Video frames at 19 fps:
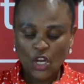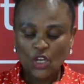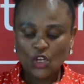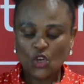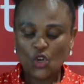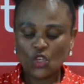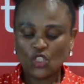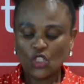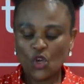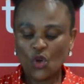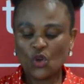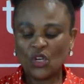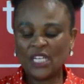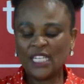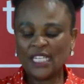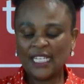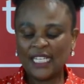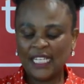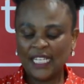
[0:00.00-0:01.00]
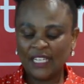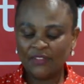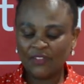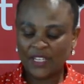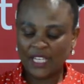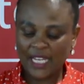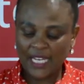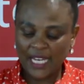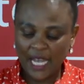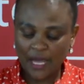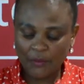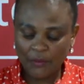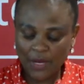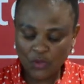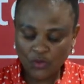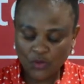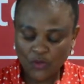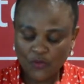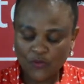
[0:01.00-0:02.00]
not only leaving an
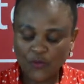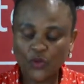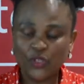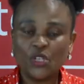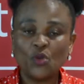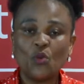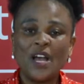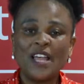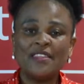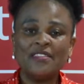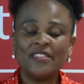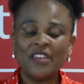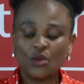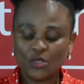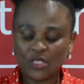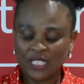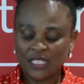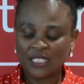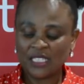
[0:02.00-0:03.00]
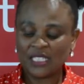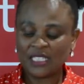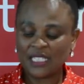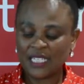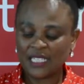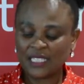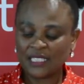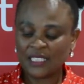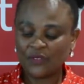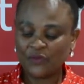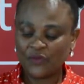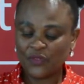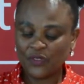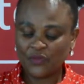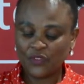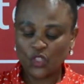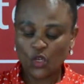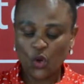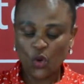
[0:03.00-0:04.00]
amount of
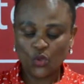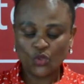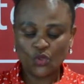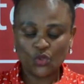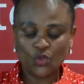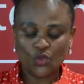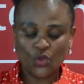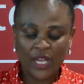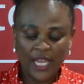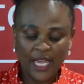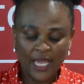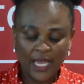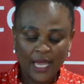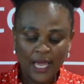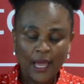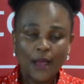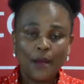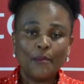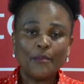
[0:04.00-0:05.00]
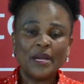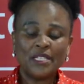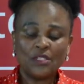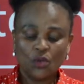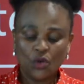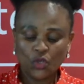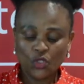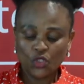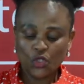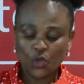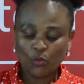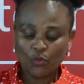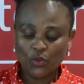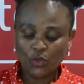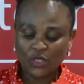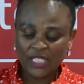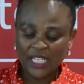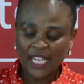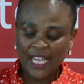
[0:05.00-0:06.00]
41,650 owed to her, but also
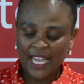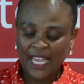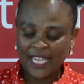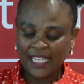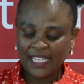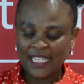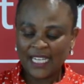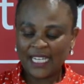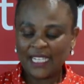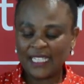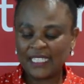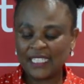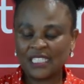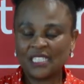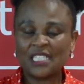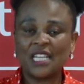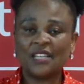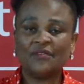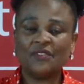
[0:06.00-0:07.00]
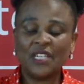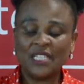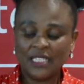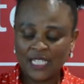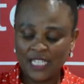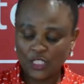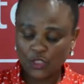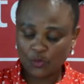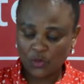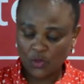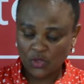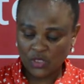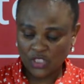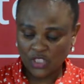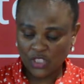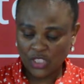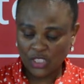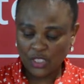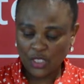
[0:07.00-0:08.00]
putting her in a disadvantaged
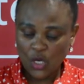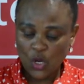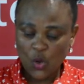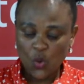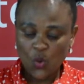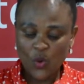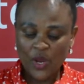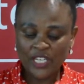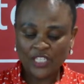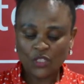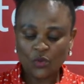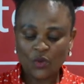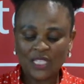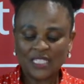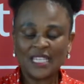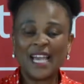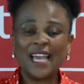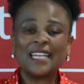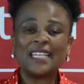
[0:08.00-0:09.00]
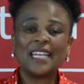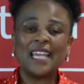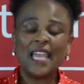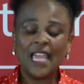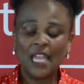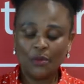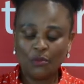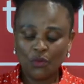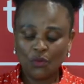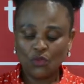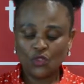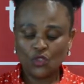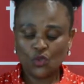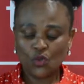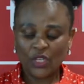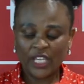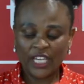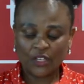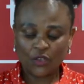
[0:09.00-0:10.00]
position where she was unable
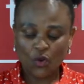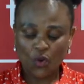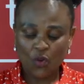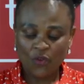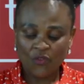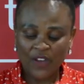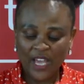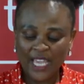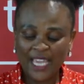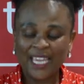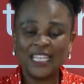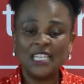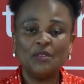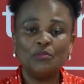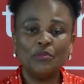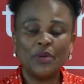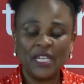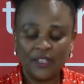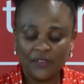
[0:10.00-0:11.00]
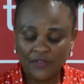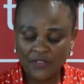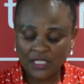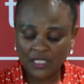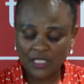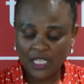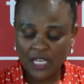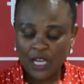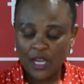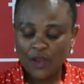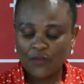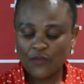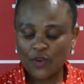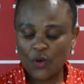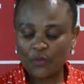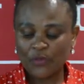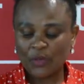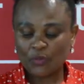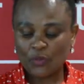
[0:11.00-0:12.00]
to carry over any benefits
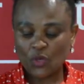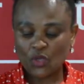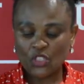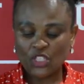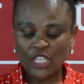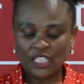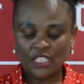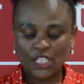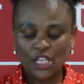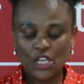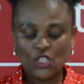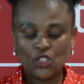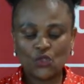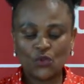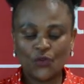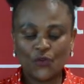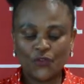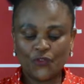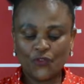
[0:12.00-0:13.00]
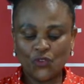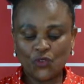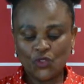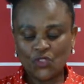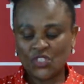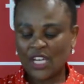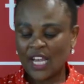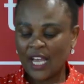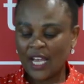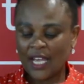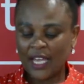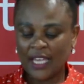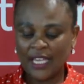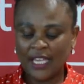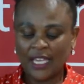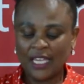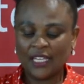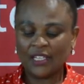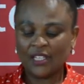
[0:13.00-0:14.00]
from the project to future
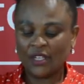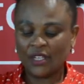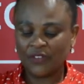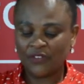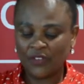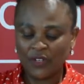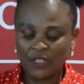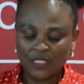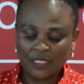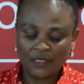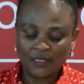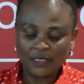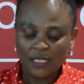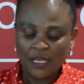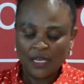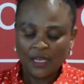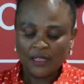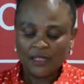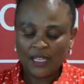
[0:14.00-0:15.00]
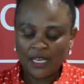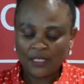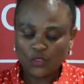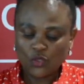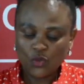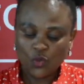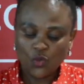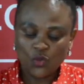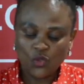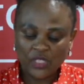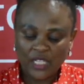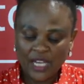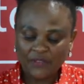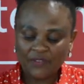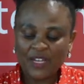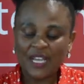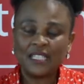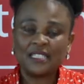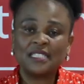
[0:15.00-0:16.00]
endeavors that would
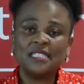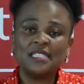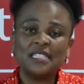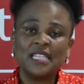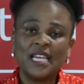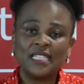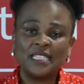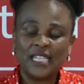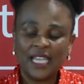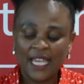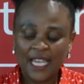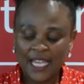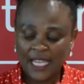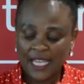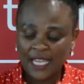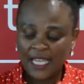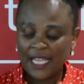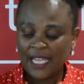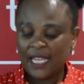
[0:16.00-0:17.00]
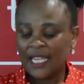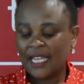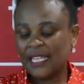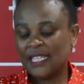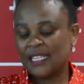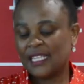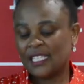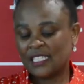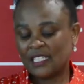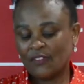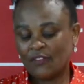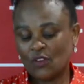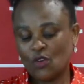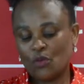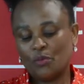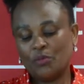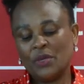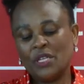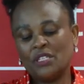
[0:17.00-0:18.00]
have assisted her in the
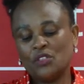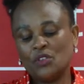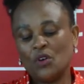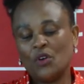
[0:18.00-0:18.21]
development